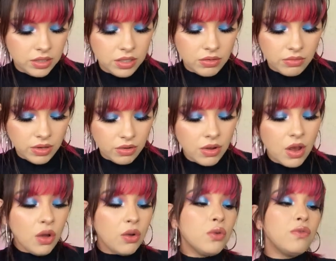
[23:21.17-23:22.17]
Don't know.
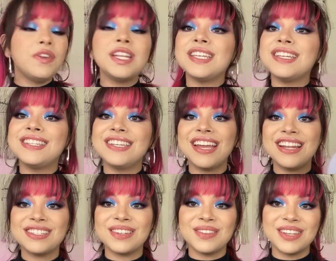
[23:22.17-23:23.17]
Ooh, Fenty
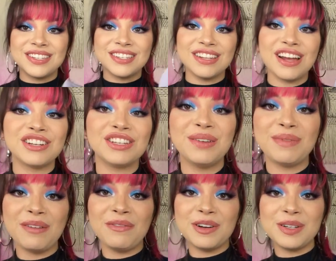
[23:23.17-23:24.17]
Skin. So this is actually
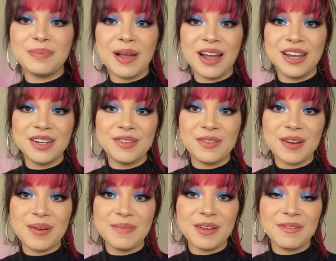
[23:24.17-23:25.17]
my first package
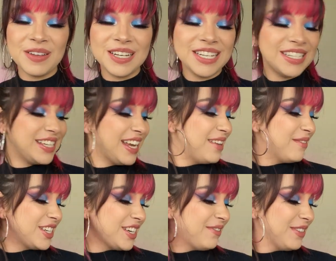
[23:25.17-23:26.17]
from Fenty Skin,
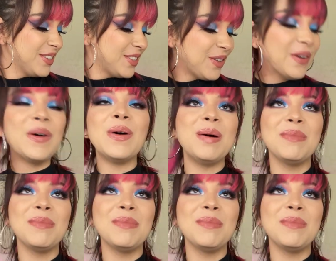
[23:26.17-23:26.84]
which I feel so cool.